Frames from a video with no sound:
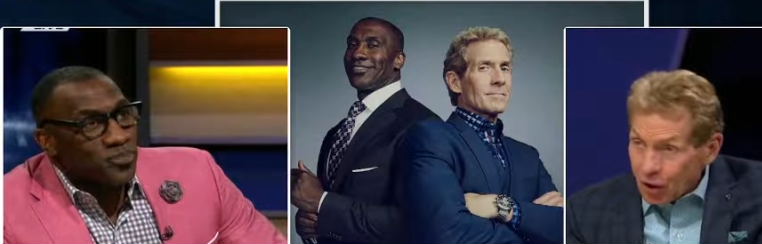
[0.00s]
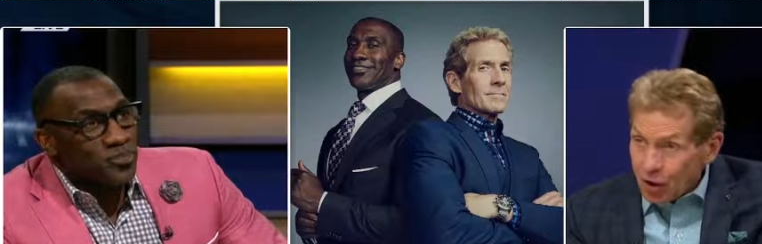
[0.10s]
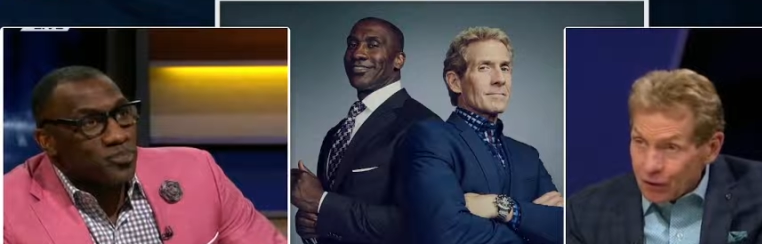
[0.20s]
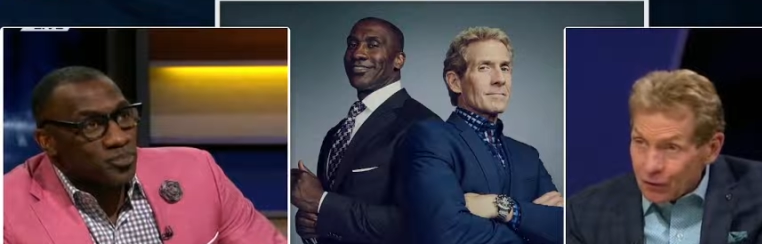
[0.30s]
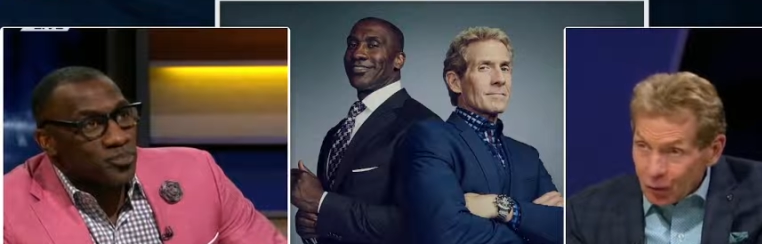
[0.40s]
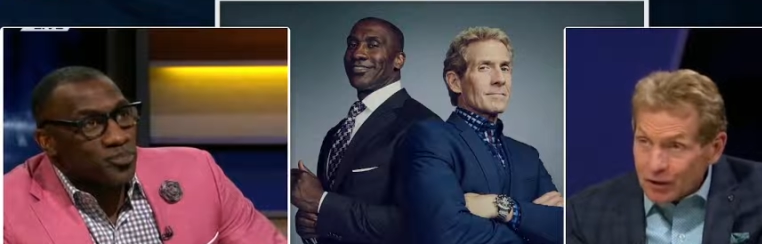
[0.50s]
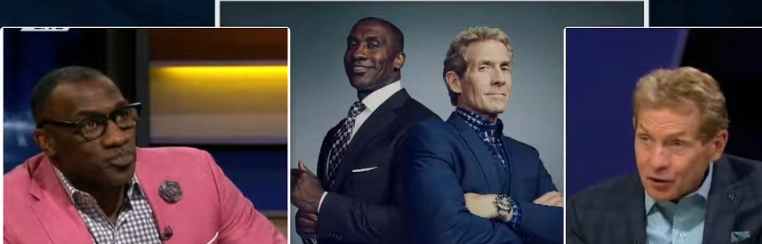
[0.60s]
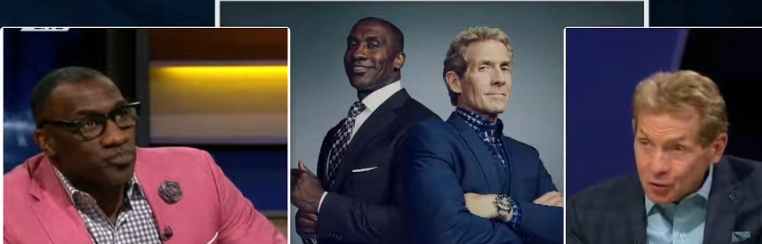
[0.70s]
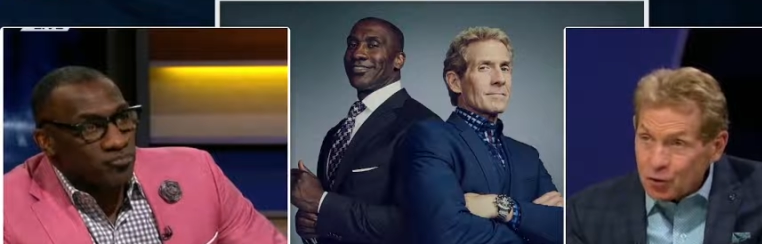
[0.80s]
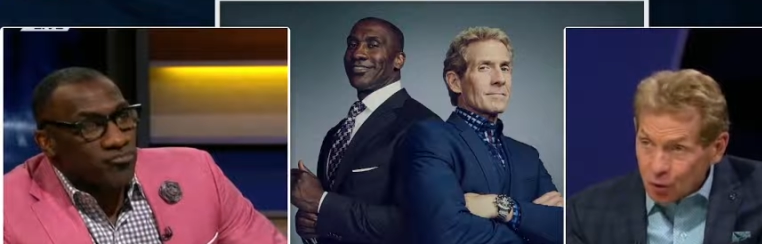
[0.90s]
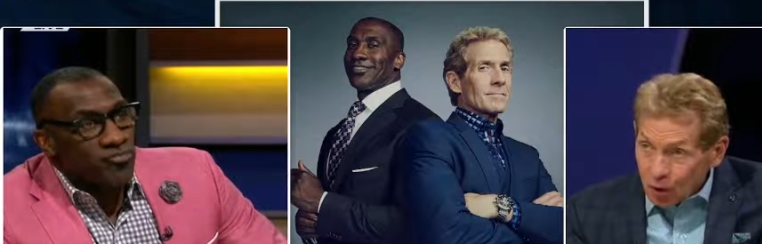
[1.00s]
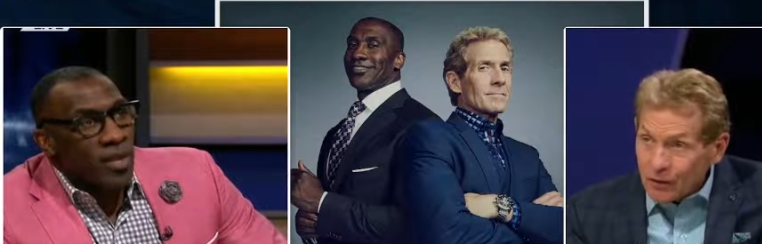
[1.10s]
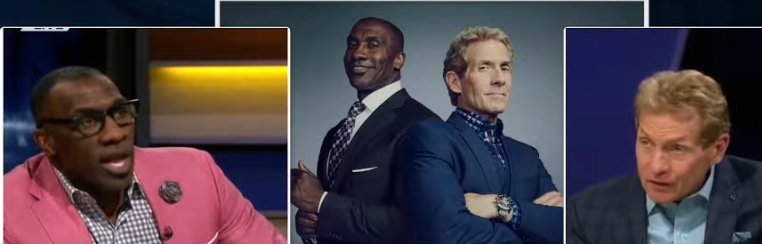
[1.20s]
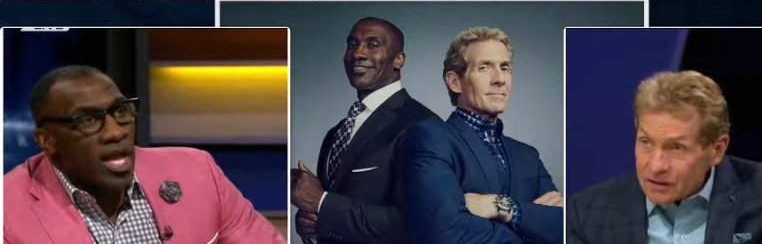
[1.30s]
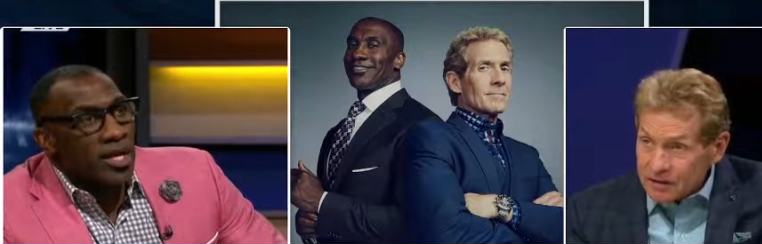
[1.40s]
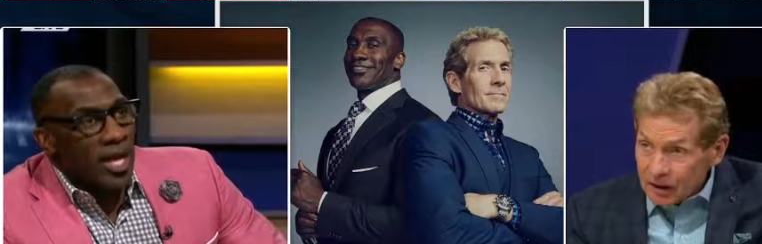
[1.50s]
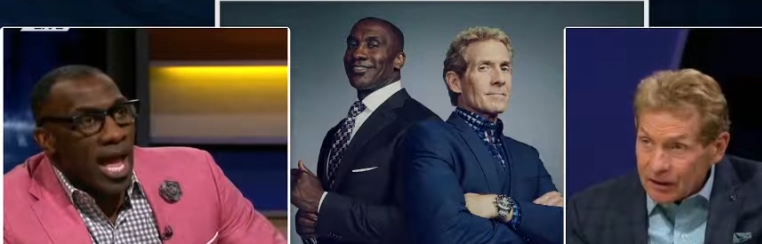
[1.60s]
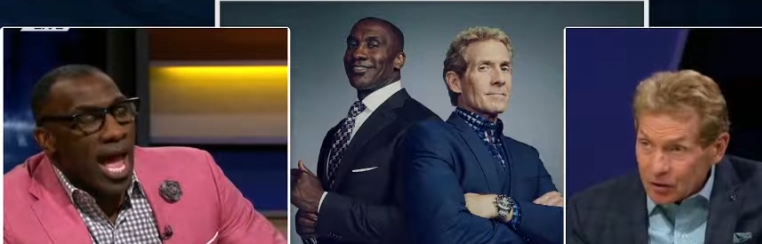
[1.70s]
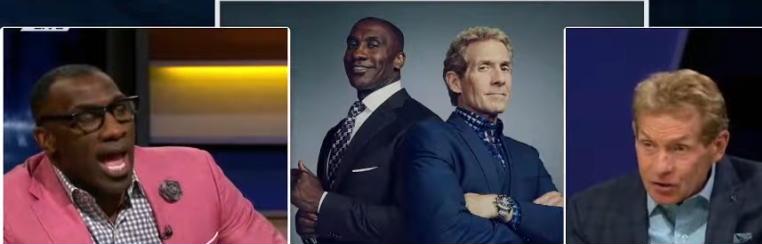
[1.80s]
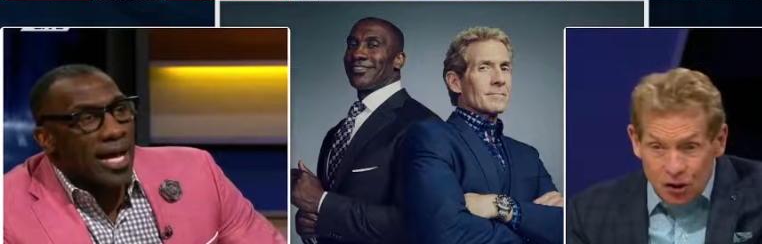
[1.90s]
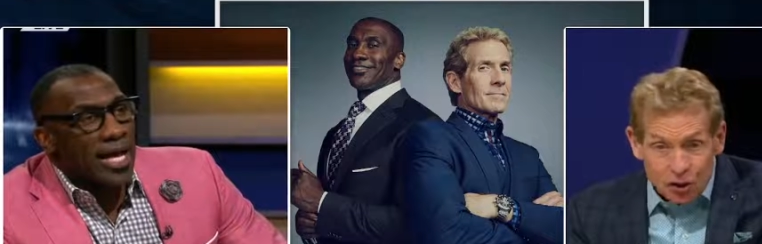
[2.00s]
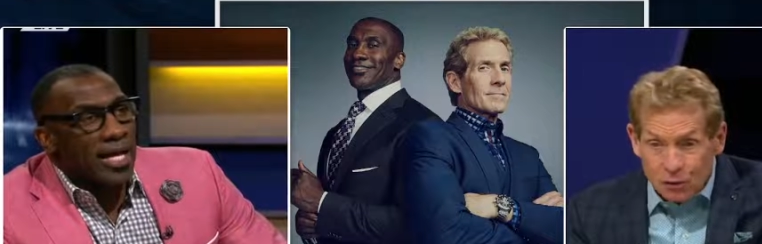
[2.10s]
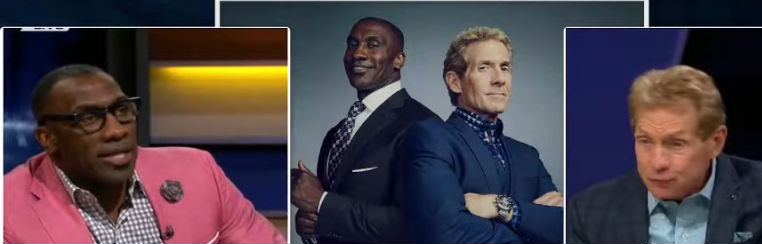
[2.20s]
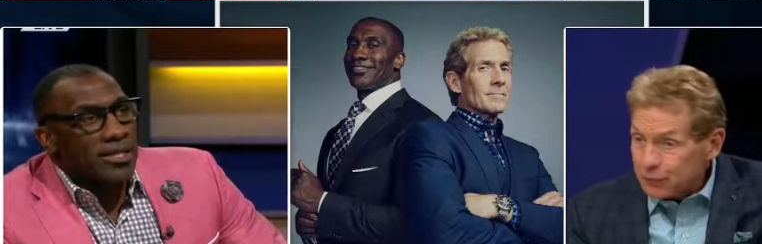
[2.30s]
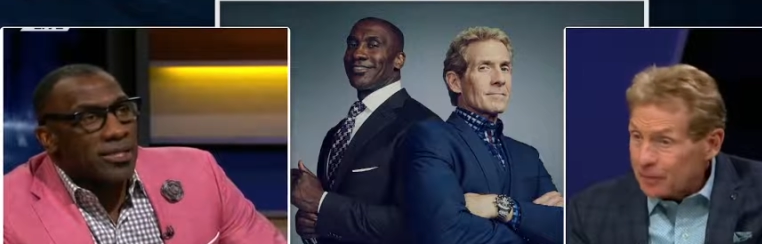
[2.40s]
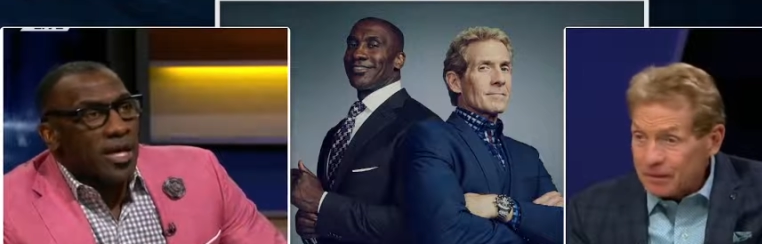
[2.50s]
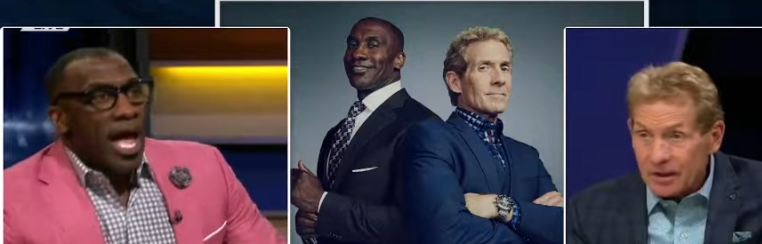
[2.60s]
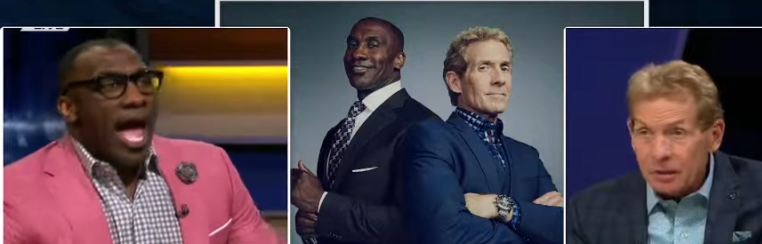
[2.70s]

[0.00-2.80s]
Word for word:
Speaker 1: on the way you do on these Lakers because you flipped it